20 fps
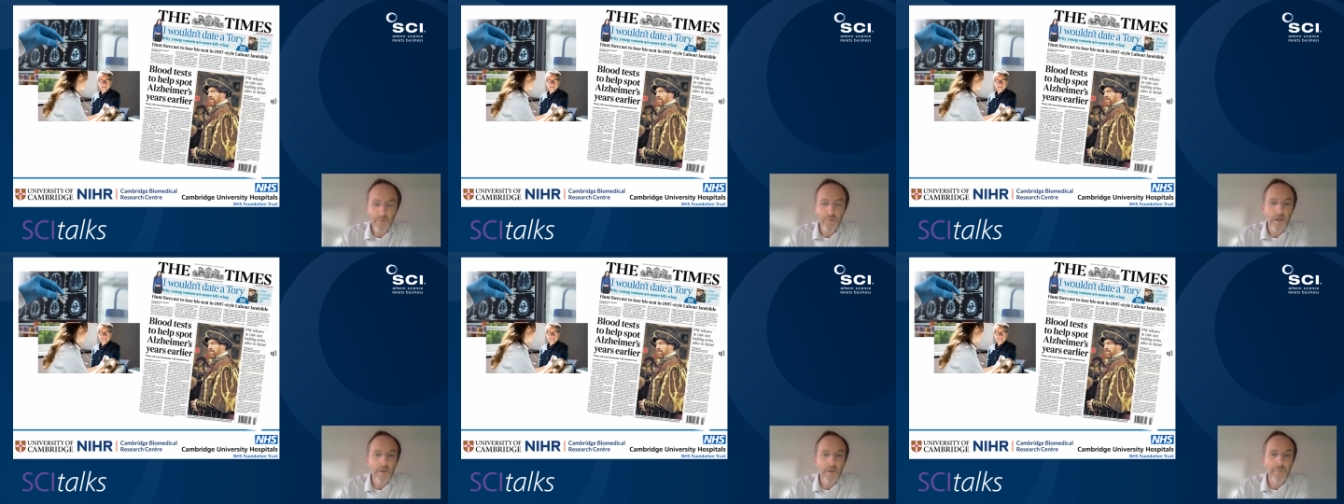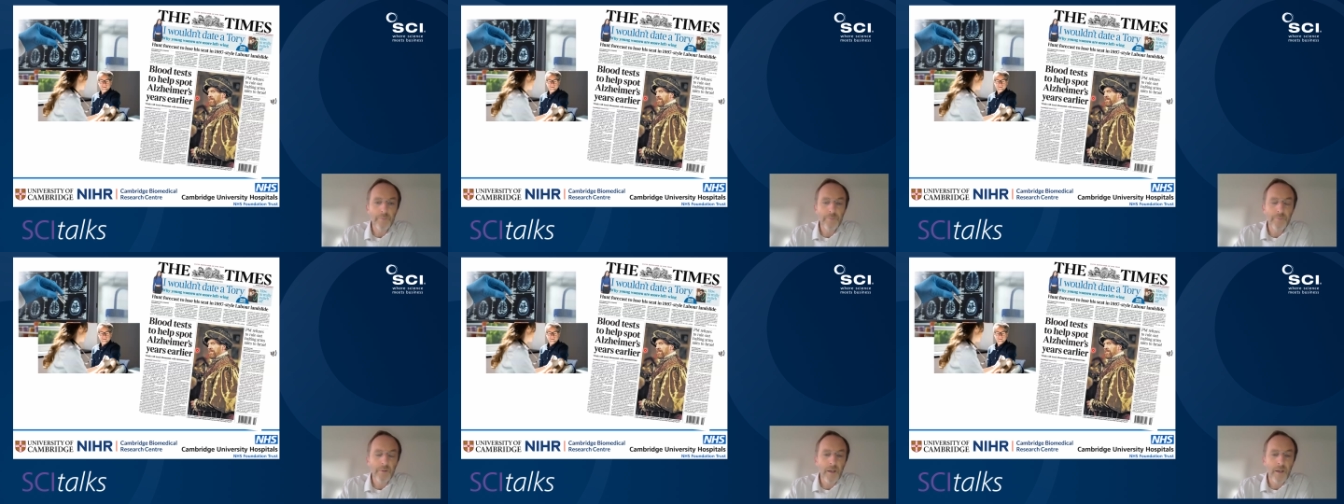where
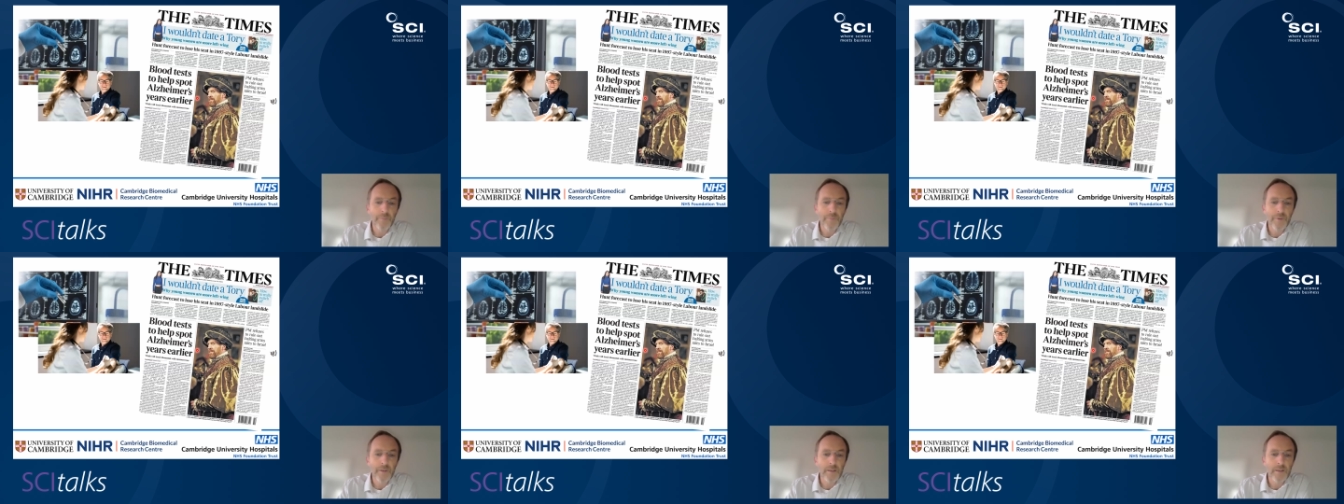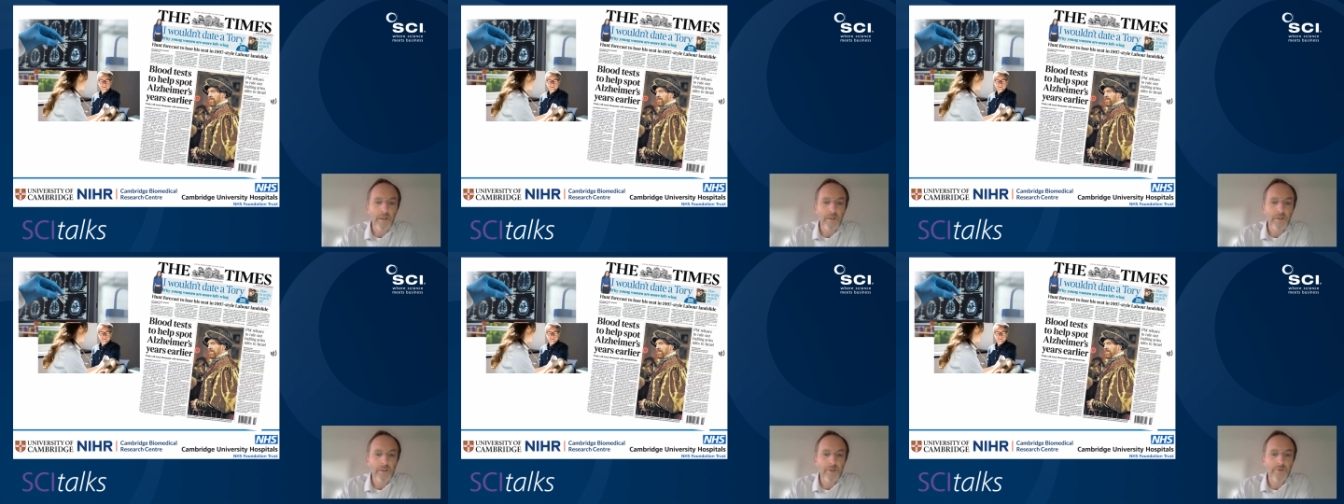companies
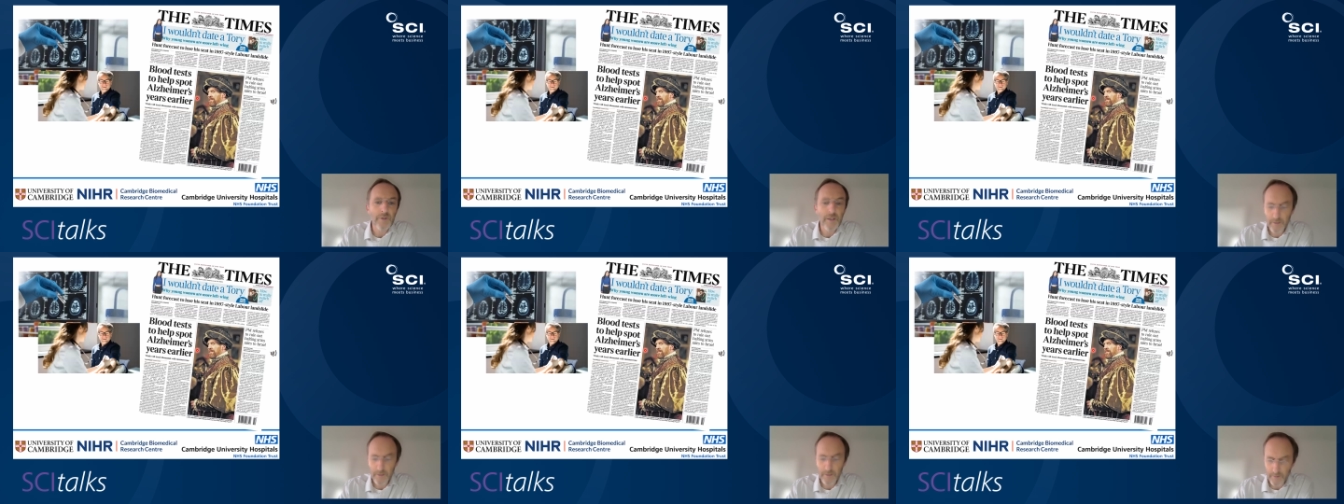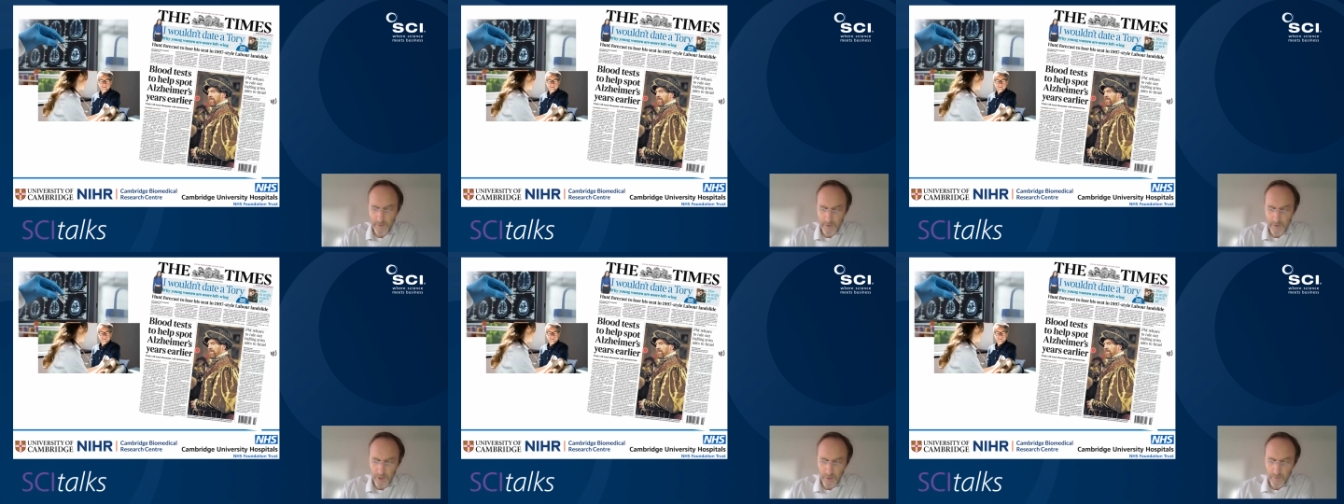can go straight to
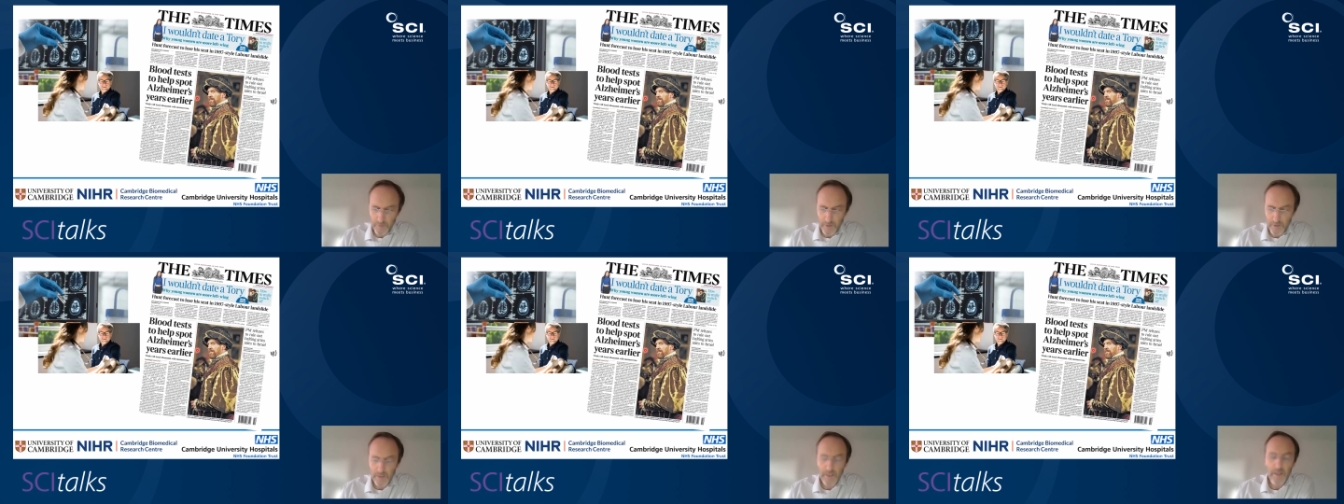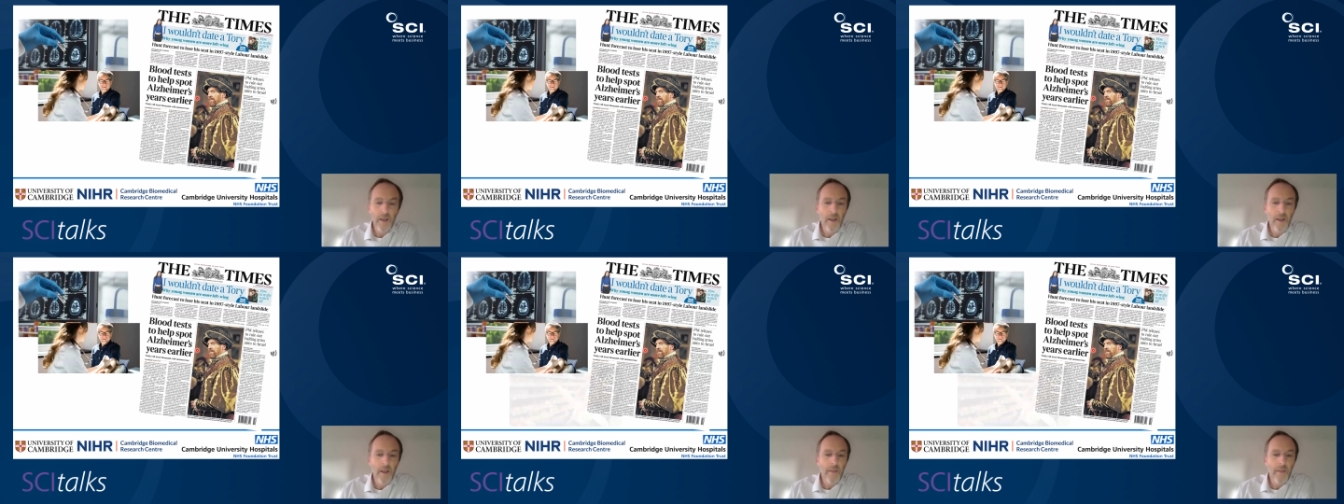consumers,